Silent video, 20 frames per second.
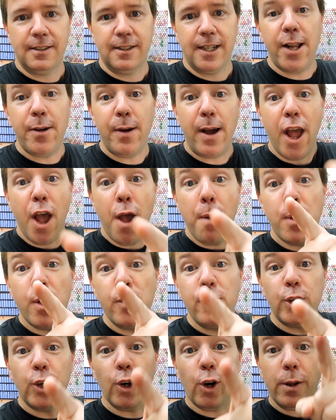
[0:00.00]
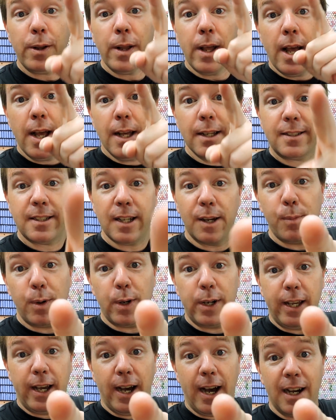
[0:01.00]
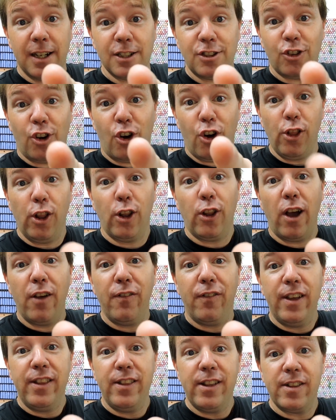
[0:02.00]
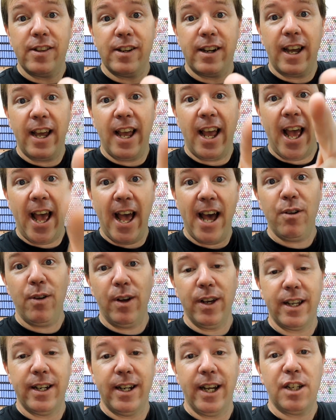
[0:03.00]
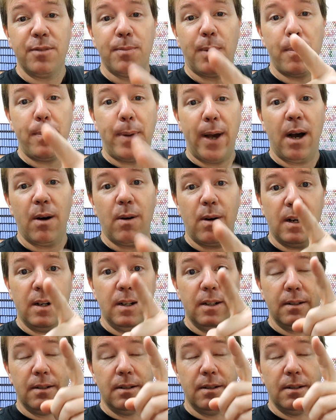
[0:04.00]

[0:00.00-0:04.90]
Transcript: Anyway, moving on. Somebody asked on the live feed the other day, how do I connect my power